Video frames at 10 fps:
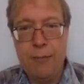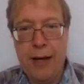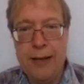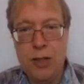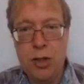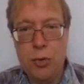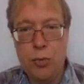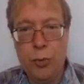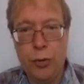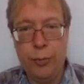minus
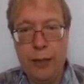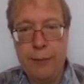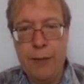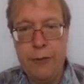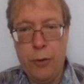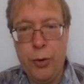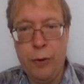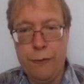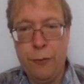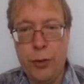2 multiplied by 30
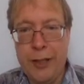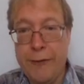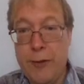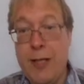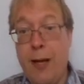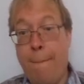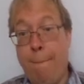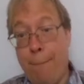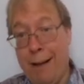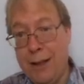over 40 gives me
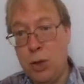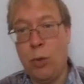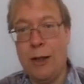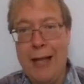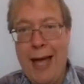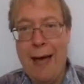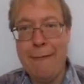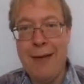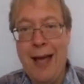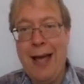minus 1.5.